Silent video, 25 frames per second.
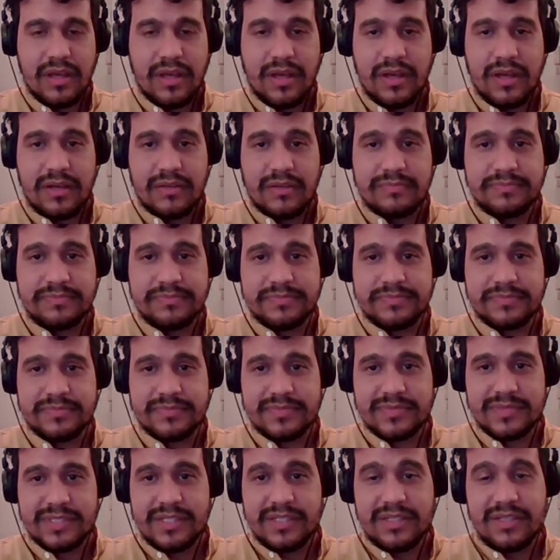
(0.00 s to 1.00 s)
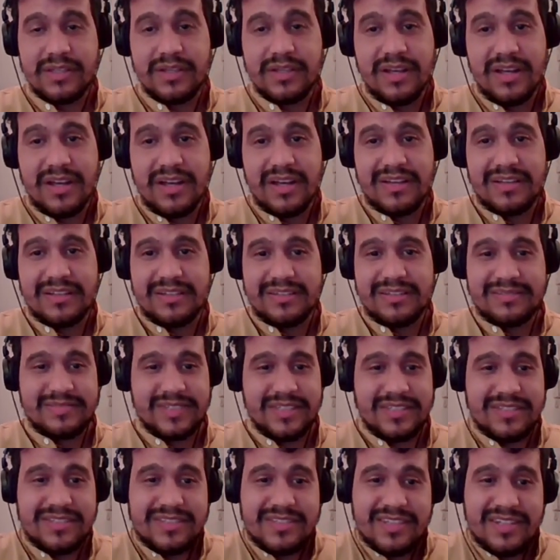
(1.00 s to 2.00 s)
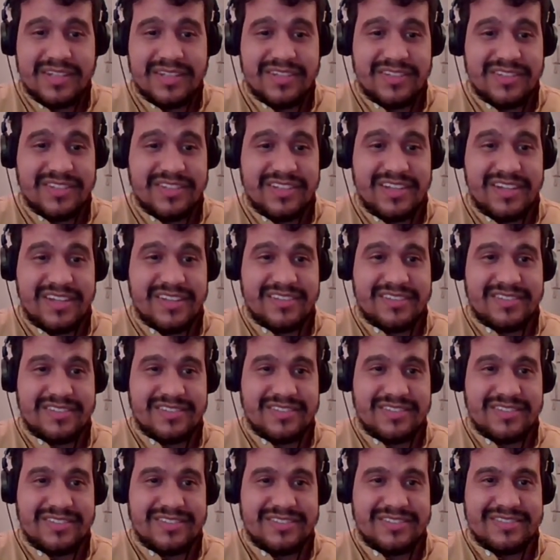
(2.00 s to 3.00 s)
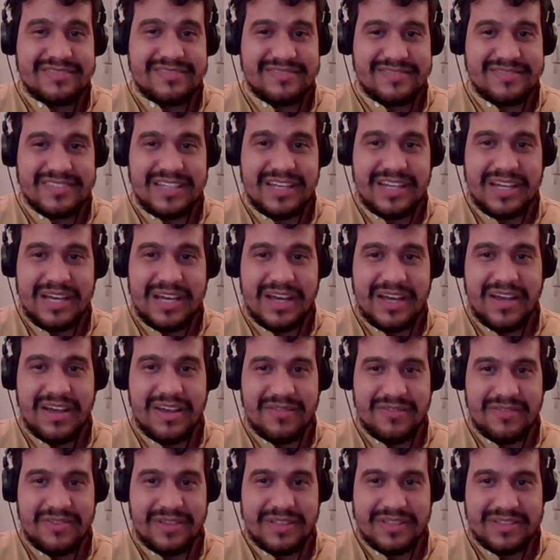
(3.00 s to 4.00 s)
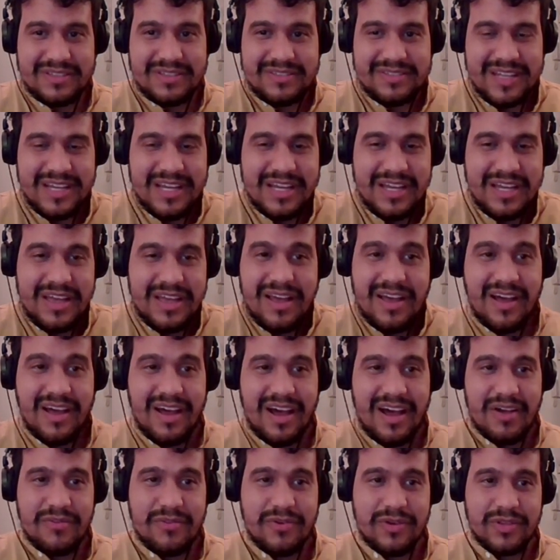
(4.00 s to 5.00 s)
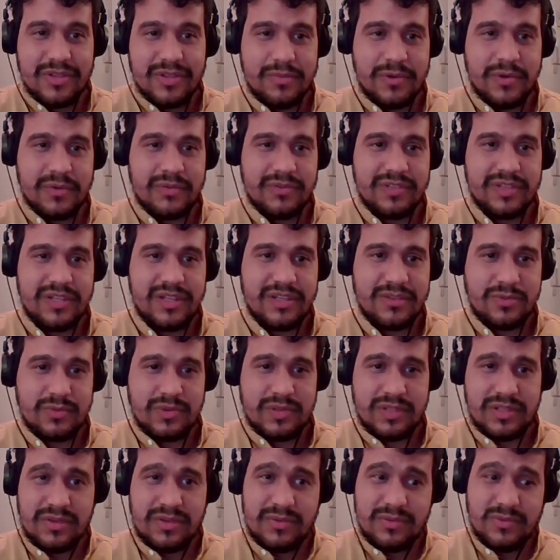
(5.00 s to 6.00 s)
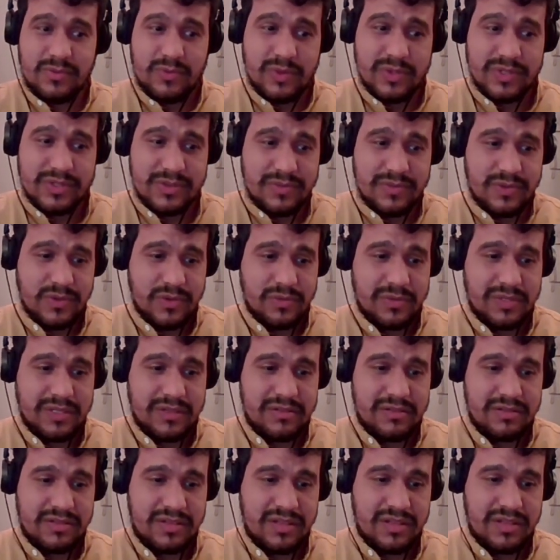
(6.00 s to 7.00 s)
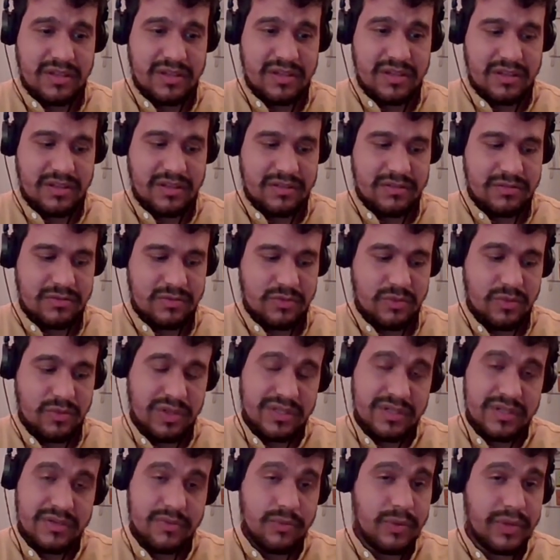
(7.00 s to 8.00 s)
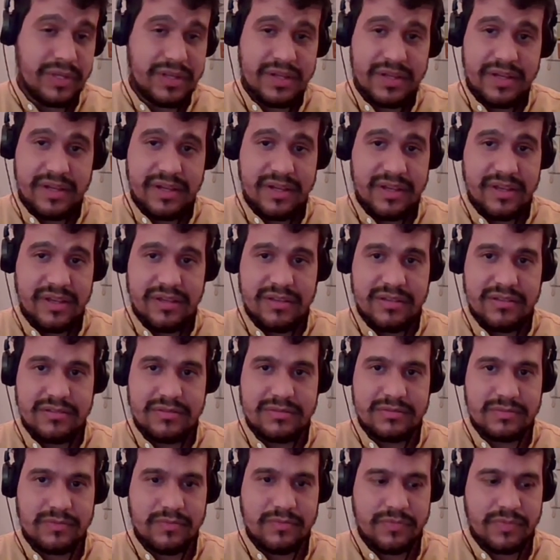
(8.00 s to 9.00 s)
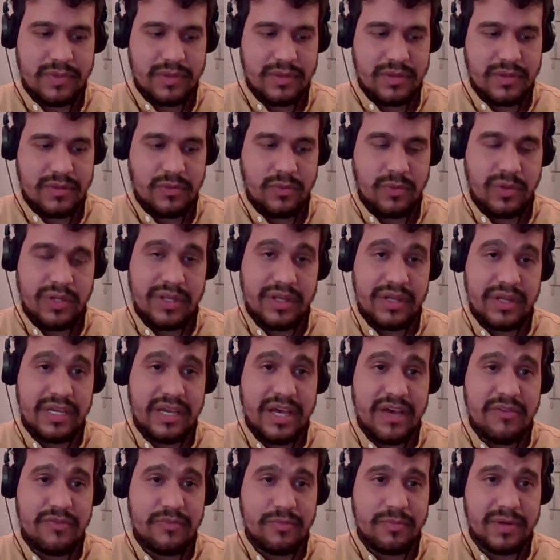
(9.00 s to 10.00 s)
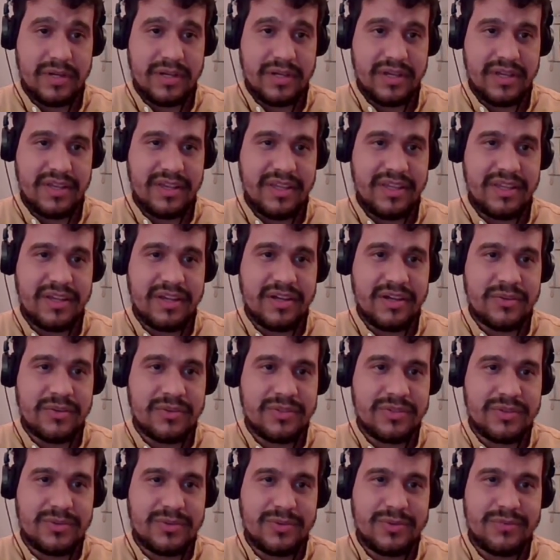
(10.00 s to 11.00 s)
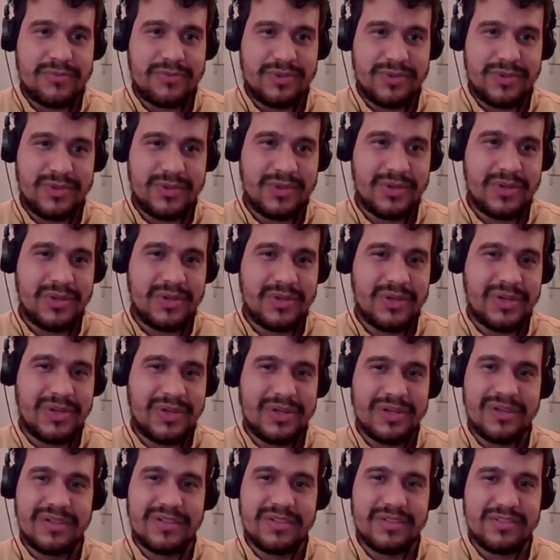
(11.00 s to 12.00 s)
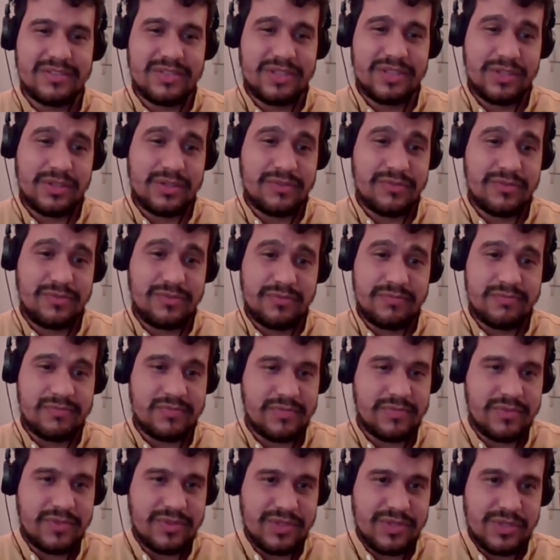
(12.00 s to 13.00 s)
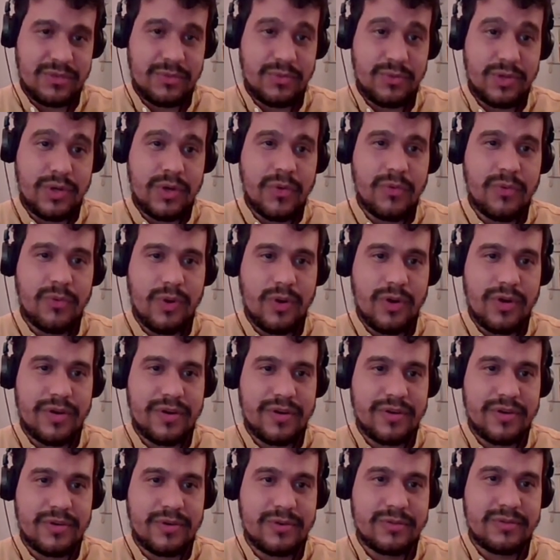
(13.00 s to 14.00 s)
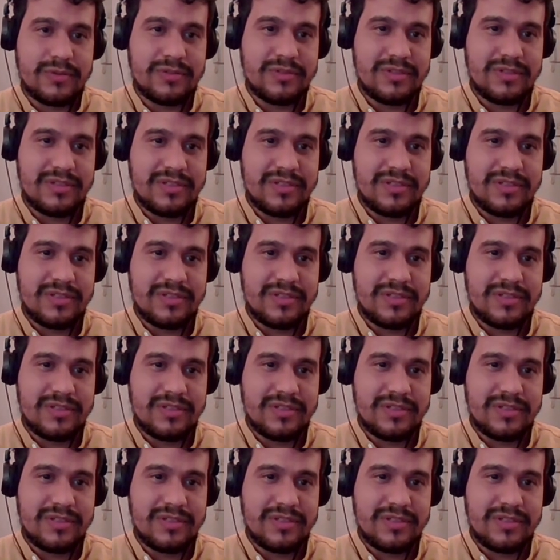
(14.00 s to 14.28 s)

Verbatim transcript: Um, yeah, it's kind of that. Yeah, I think I, I thought about that when I was filming, and when when I when I had my encounter with the the the real oracle.